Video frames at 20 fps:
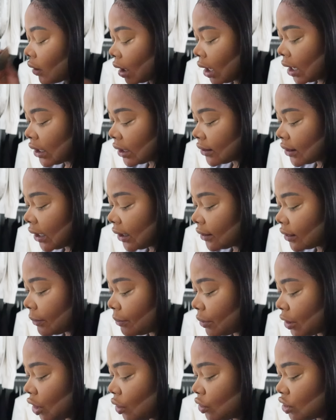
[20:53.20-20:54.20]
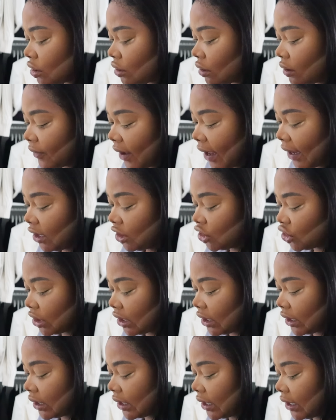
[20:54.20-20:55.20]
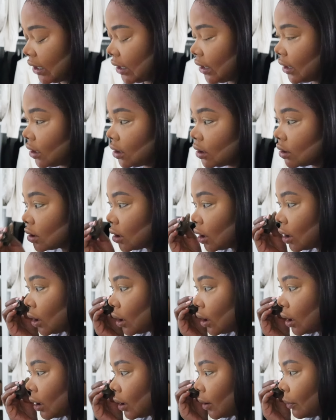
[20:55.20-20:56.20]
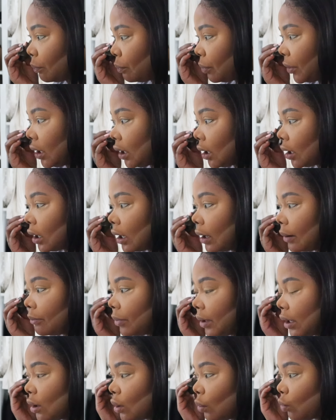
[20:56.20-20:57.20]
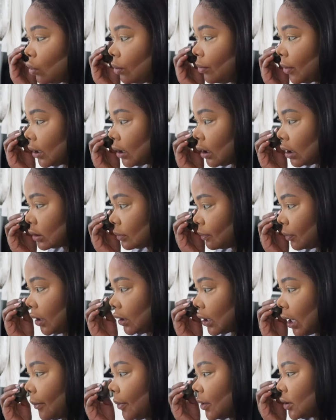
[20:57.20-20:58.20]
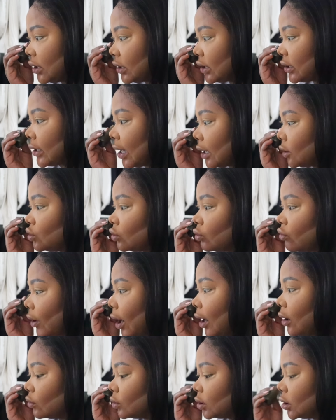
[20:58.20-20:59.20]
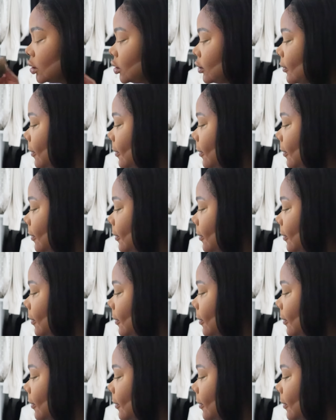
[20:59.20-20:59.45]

and i think the beauty of aging is being and being a woman is being able to stand your ground